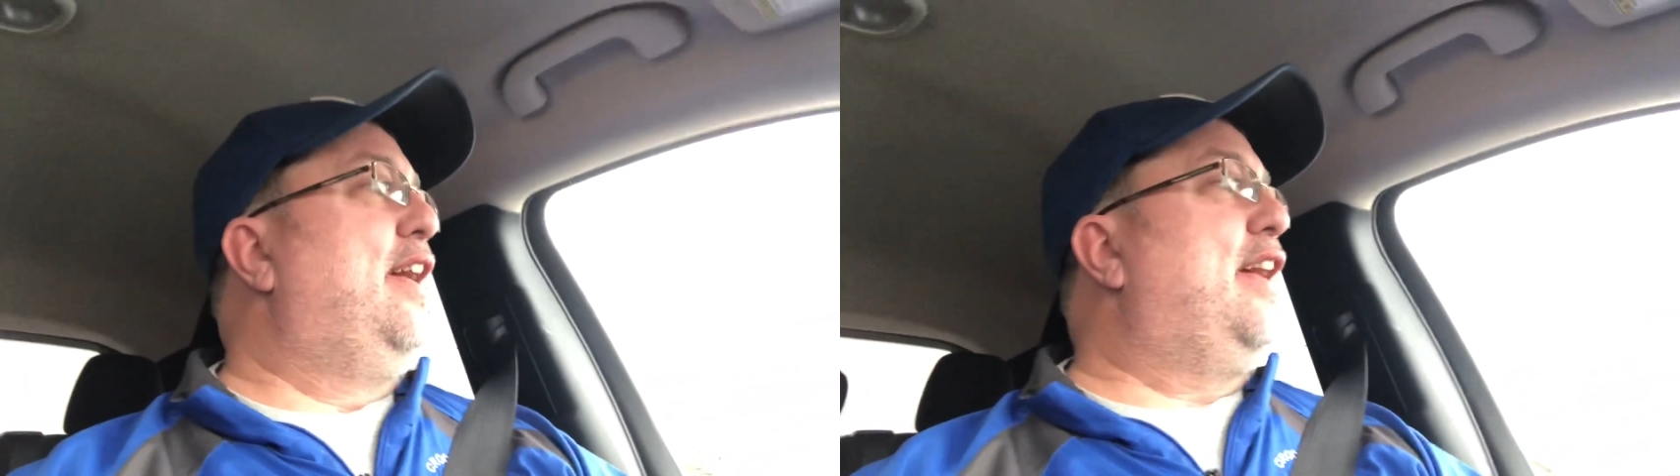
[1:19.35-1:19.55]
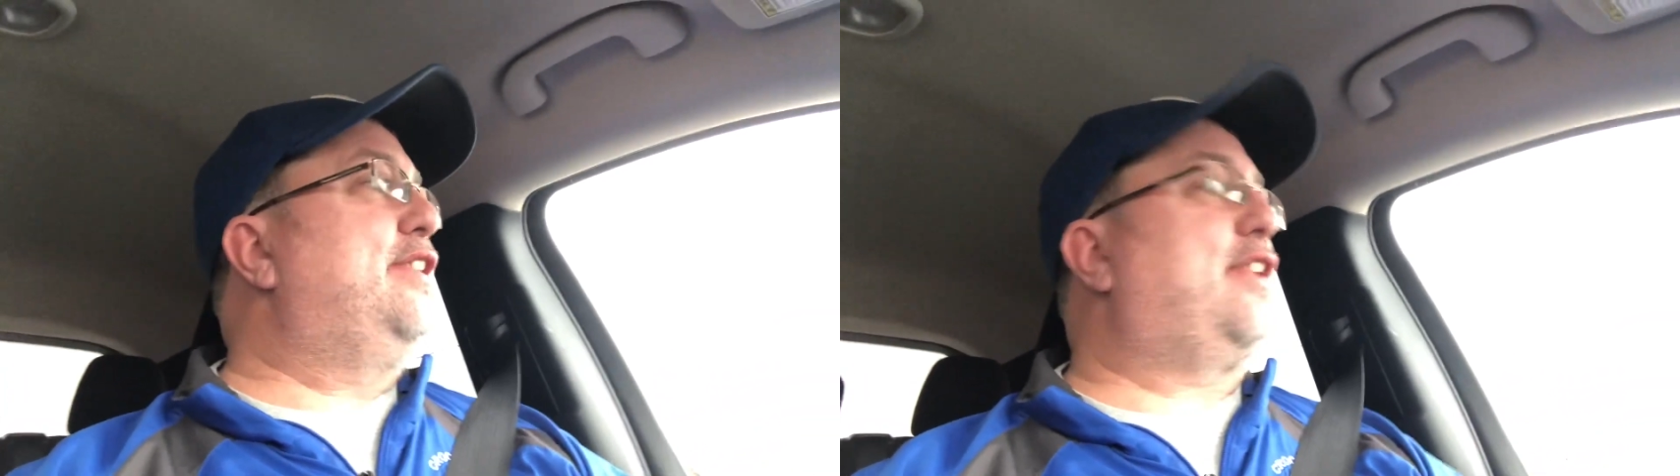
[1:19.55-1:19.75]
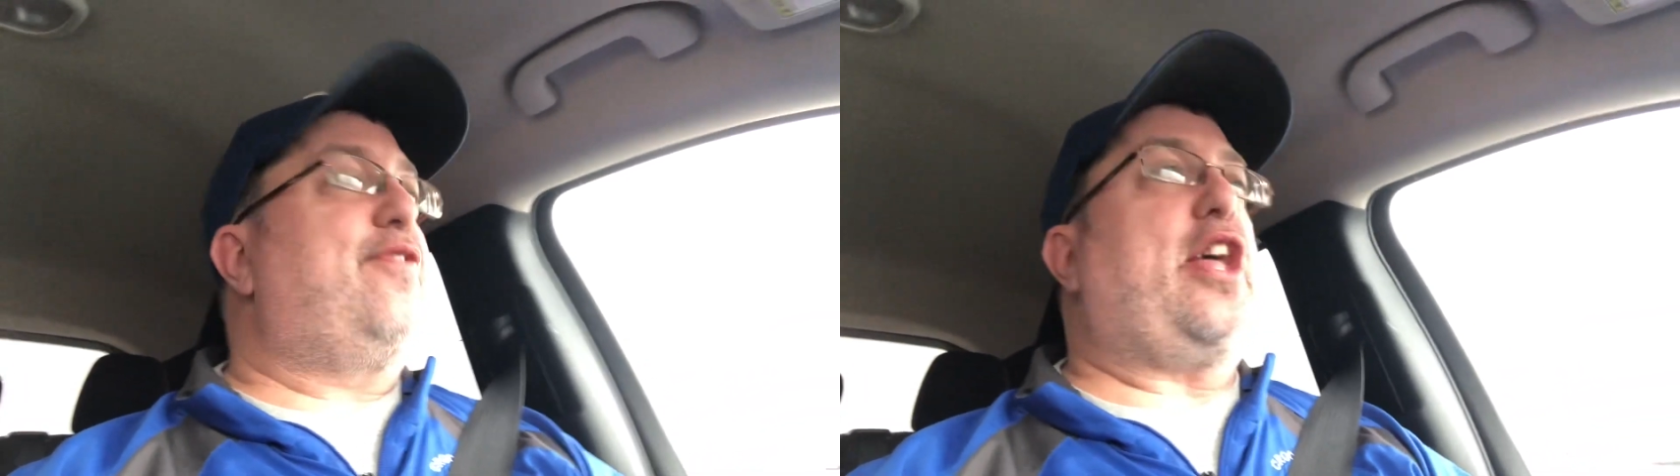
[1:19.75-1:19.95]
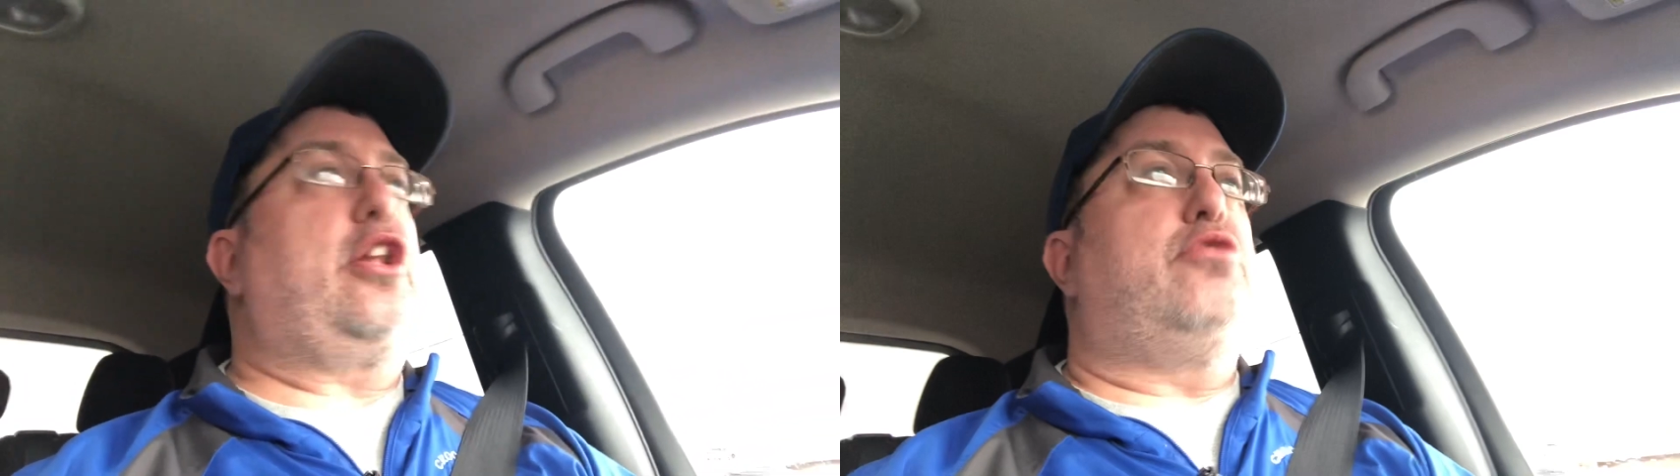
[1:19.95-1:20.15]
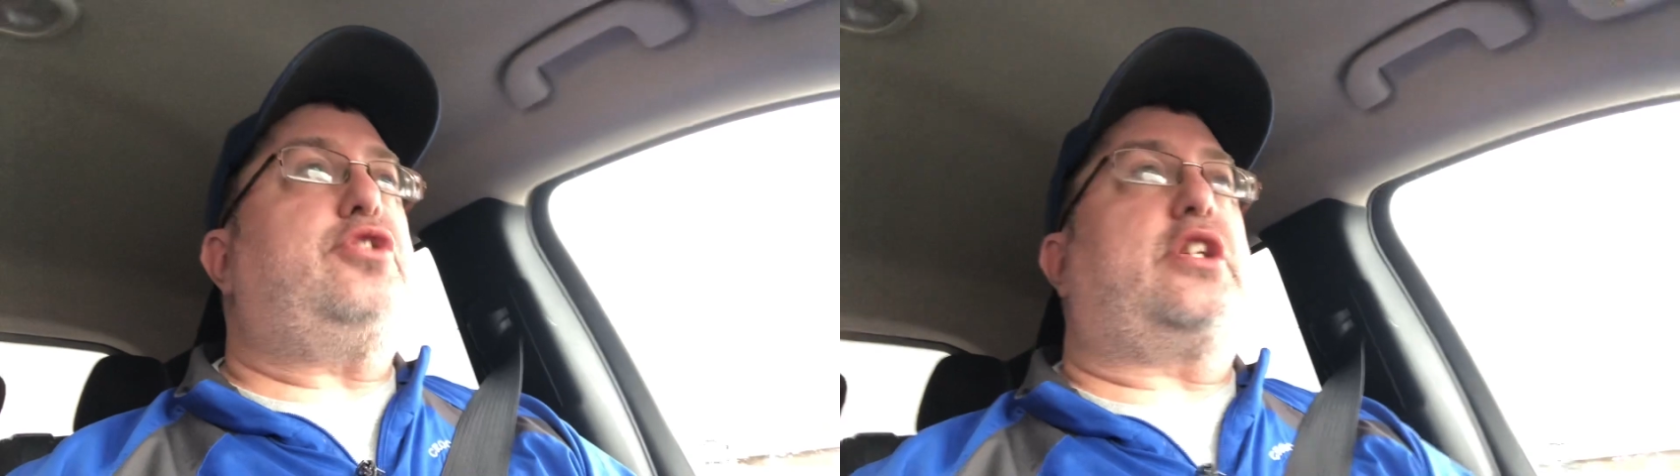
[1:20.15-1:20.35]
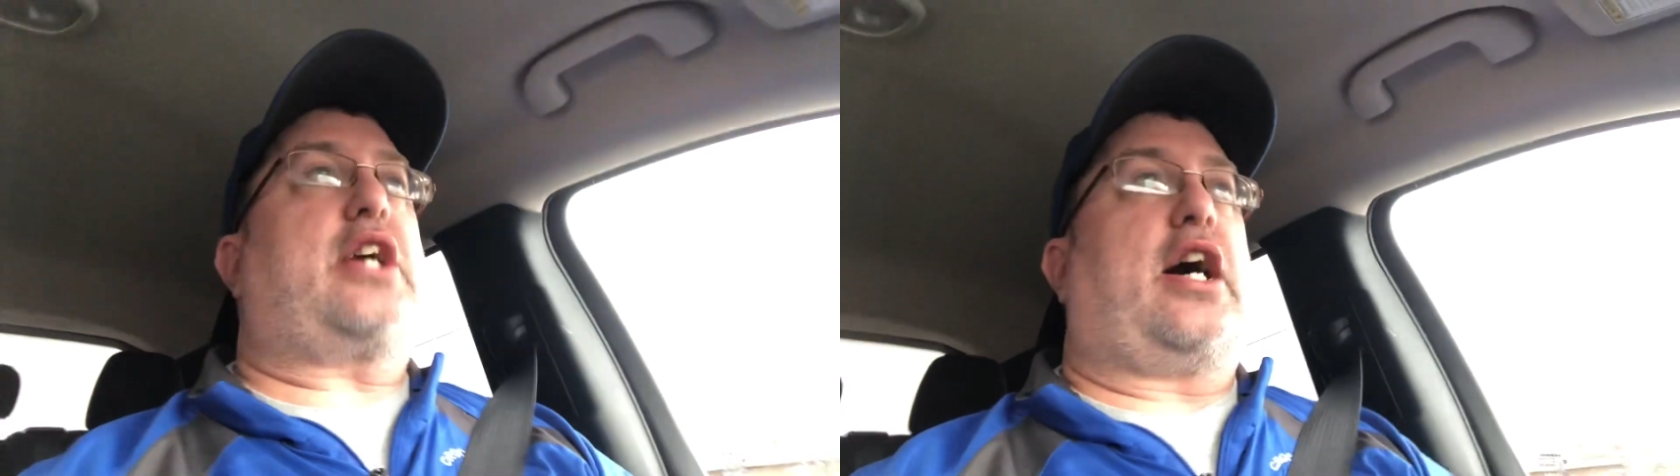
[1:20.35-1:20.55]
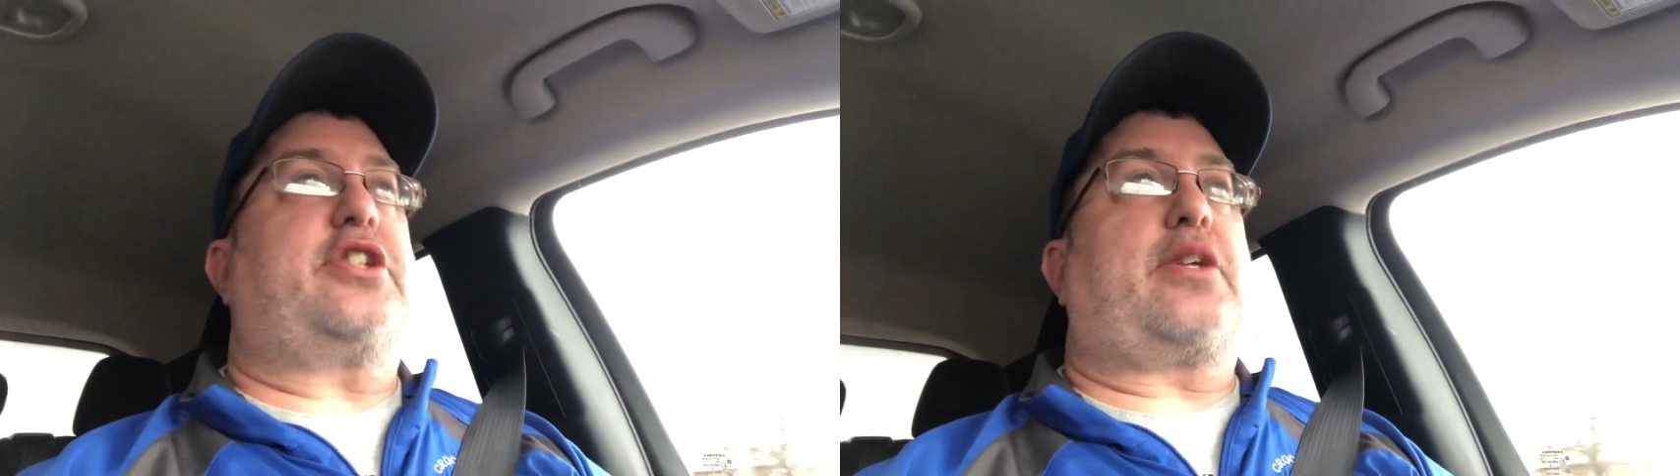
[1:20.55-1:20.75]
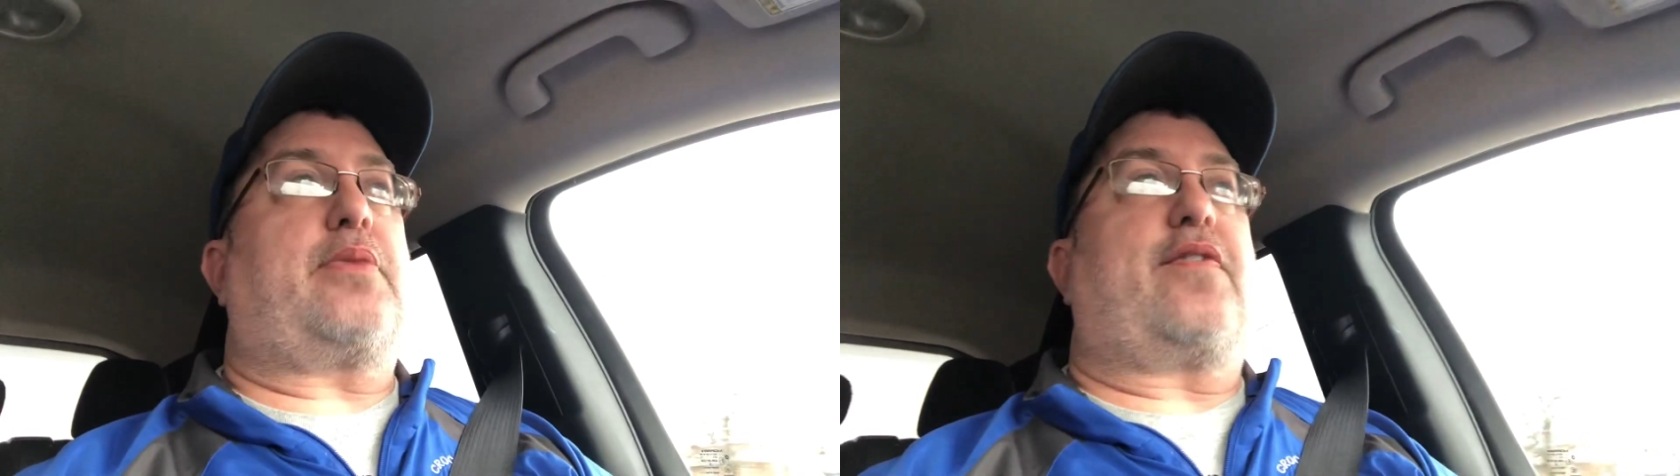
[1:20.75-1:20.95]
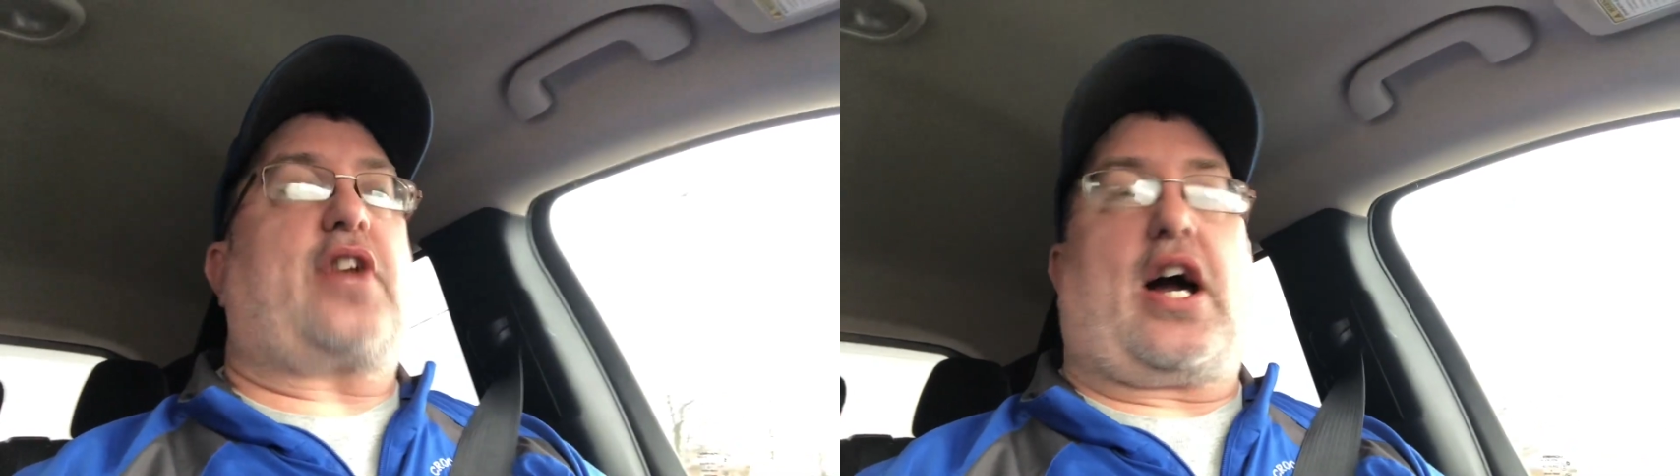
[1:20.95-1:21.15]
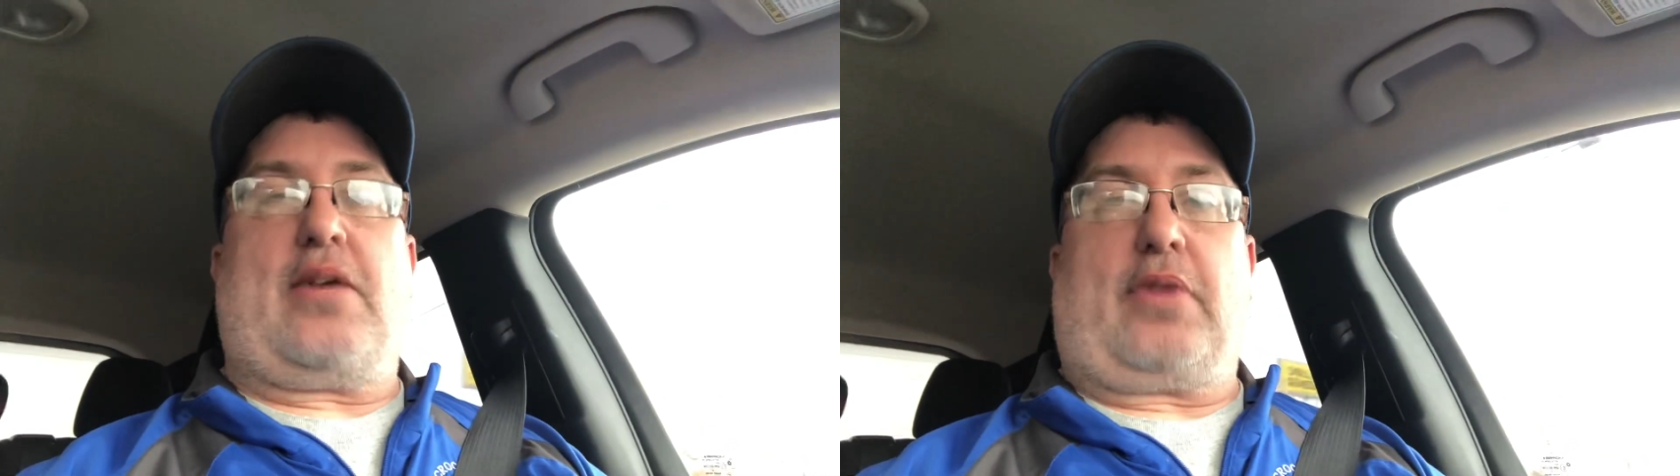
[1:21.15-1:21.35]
It, they lose the concept of time